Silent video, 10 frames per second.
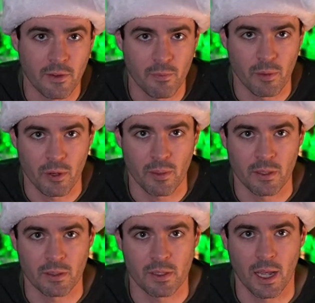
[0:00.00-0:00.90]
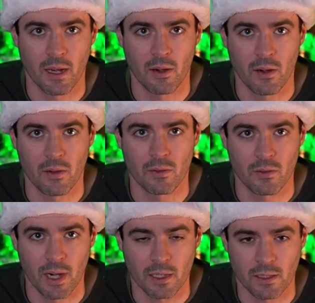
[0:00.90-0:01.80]
of bourbons that are
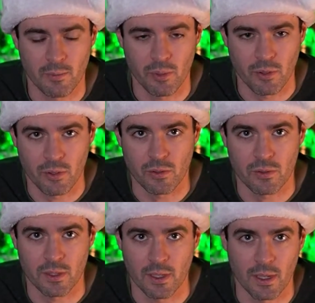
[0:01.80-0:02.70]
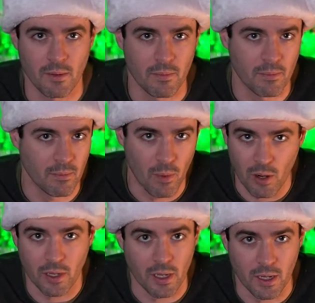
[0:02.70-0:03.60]
directly produced and then
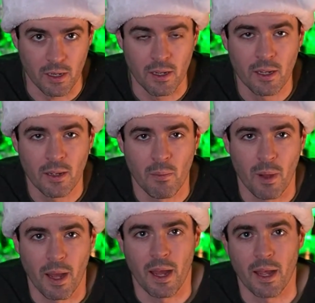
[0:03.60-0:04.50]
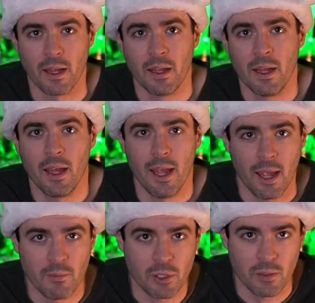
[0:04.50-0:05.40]
marketed by
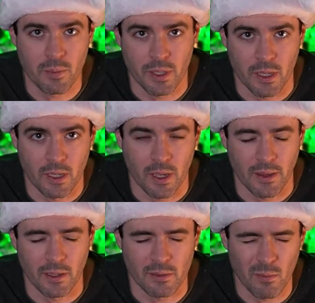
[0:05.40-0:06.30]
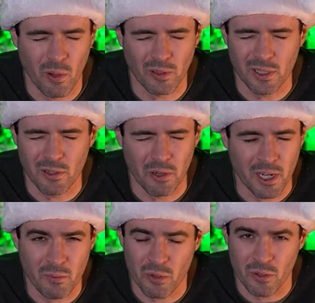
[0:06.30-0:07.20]
MGP. I think it's
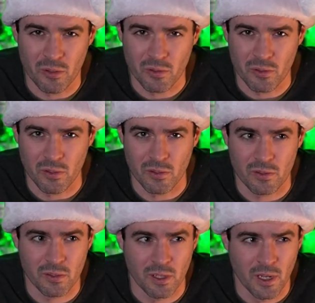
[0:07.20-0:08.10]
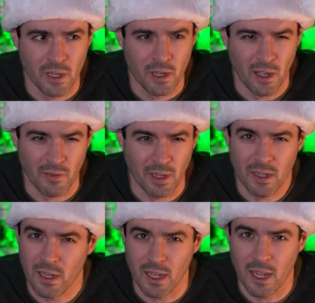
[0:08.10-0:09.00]
Multi-Grain Producers of
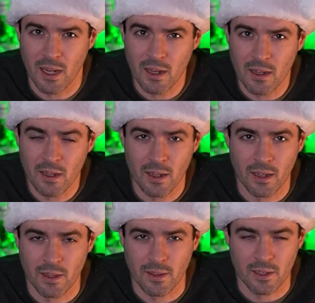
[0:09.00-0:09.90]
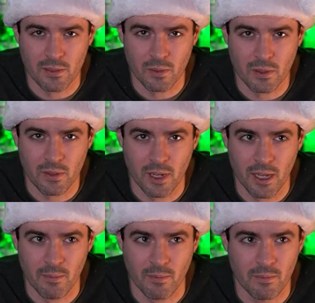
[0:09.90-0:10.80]
Indiana, I think is what their
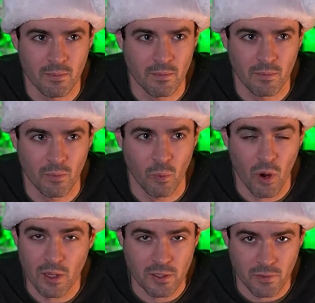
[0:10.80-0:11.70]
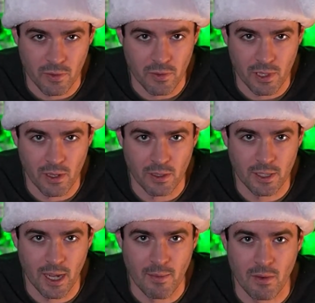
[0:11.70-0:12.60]
name was for a really long
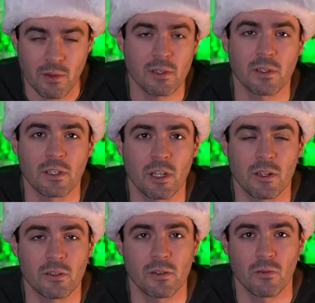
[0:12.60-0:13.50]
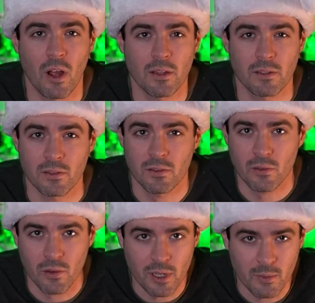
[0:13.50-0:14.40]
time. They recently changed to Ross and
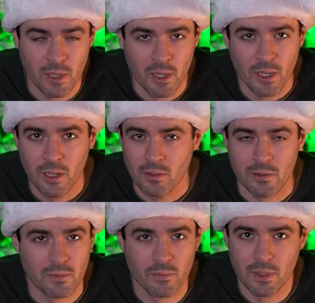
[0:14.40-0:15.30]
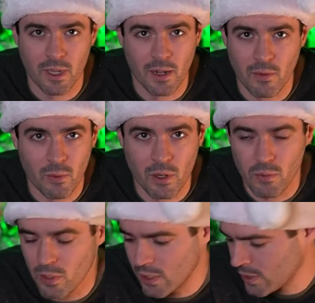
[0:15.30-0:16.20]
Squibb, just kind of a weird
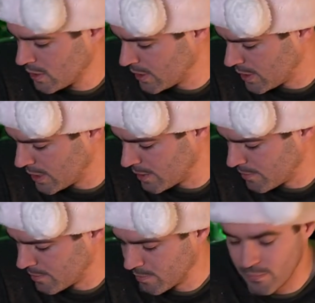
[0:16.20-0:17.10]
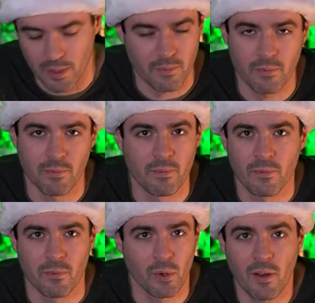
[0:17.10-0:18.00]
one, but
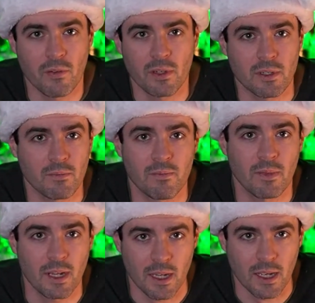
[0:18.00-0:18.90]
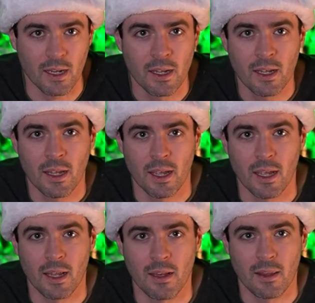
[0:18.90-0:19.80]
for whatever reason, they did,
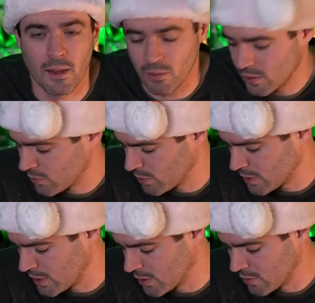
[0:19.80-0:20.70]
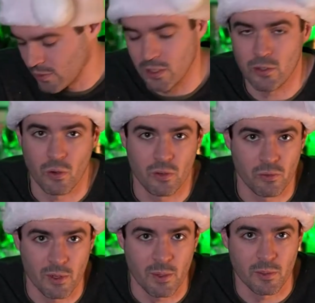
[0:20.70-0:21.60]
and they release whiskey under the George
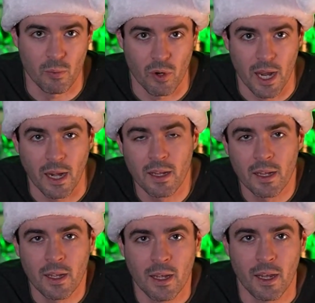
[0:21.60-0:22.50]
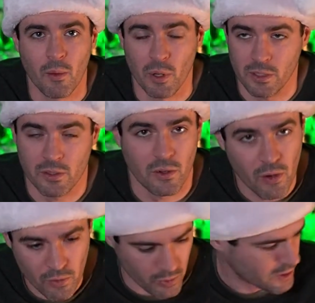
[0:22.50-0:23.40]
Remus brand when it's their
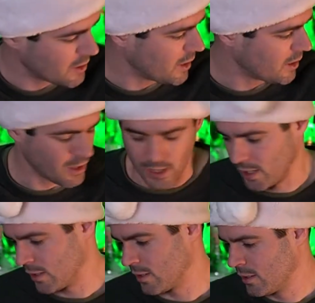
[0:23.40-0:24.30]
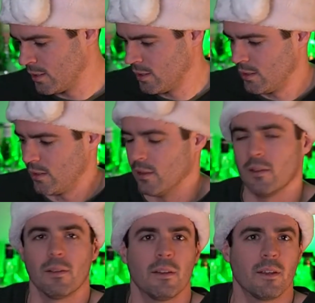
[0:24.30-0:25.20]
own whiskey. And
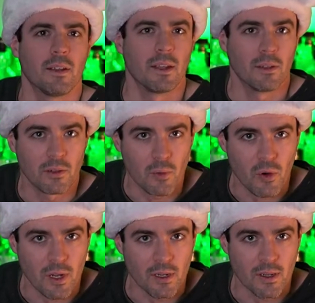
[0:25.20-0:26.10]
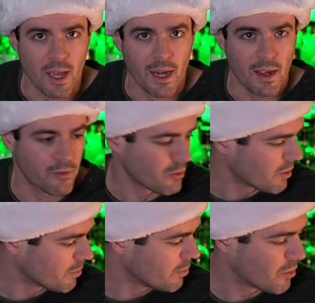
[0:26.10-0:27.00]
I'll get a little more into that after
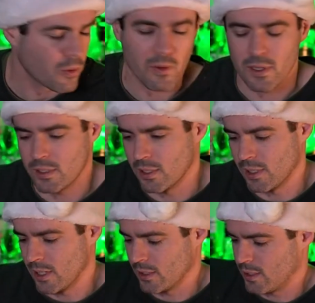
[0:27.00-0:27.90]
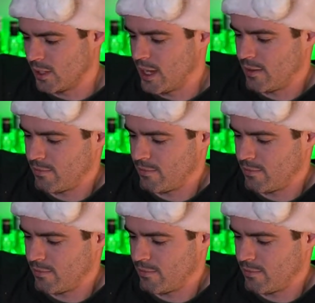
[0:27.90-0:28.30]
we pour this and let it set.